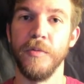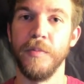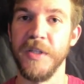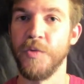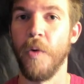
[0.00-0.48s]

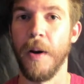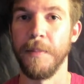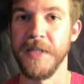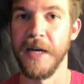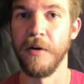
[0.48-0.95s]
be
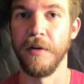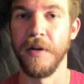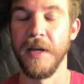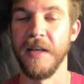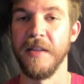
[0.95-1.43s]
swapped out
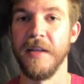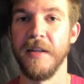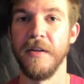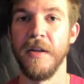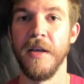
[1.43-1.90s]
and
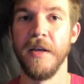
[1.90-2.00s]
then